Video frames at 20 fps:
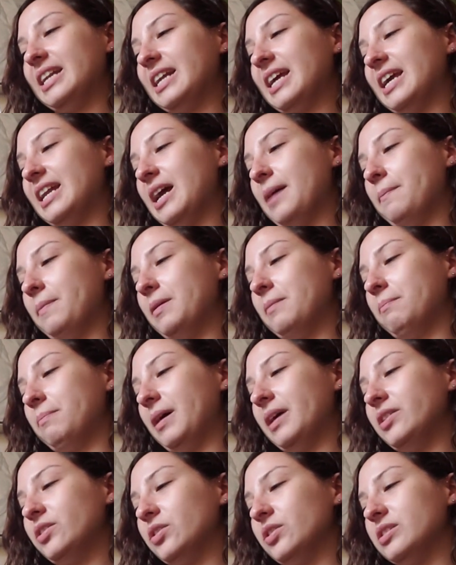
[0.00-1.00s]
it up in
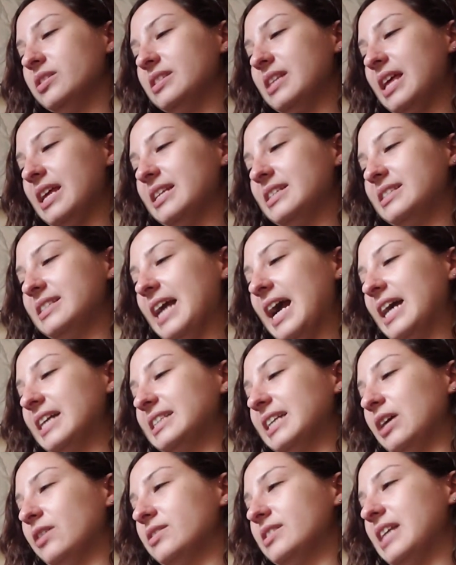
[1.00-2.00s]
bundles that I stacked
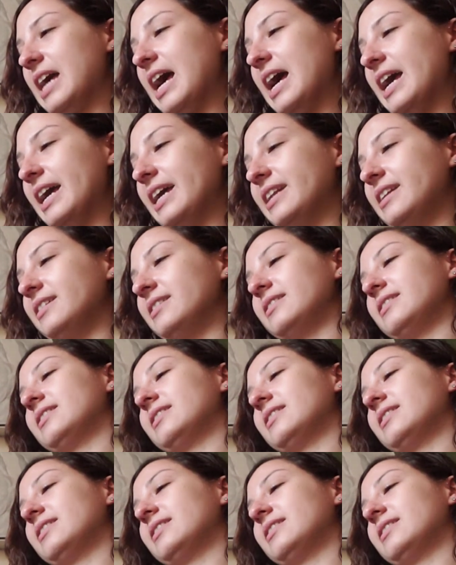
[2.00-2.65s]
outside.